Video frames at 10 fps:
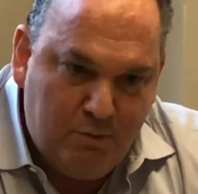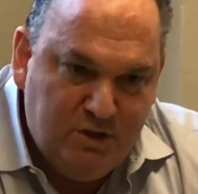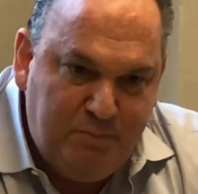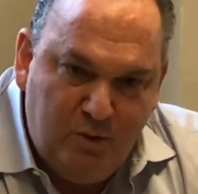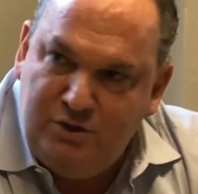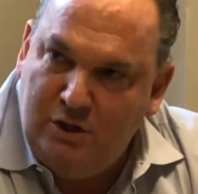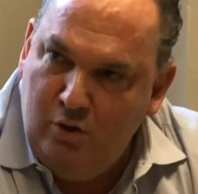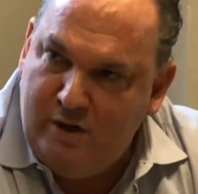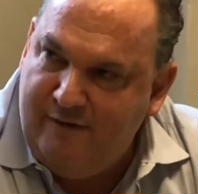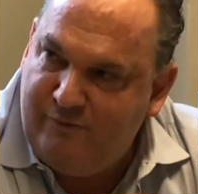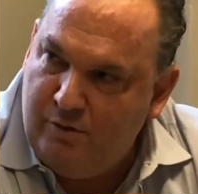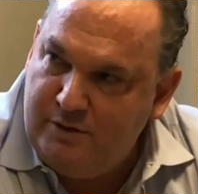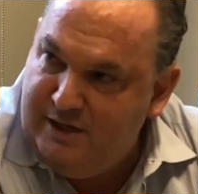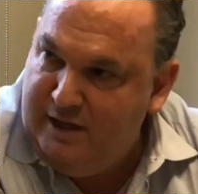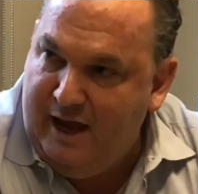that were supposed to look after
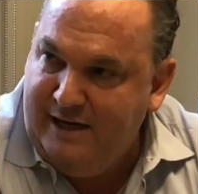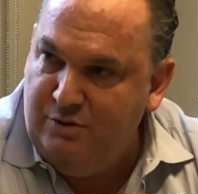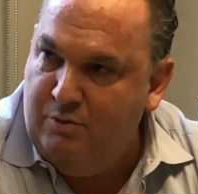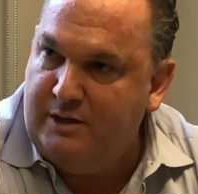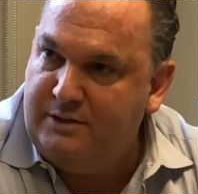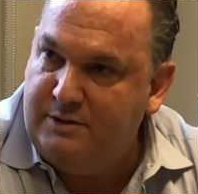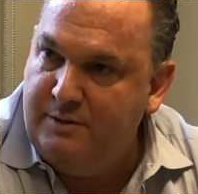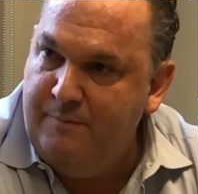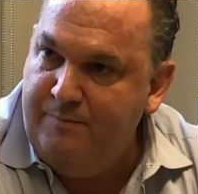us, they lied to us.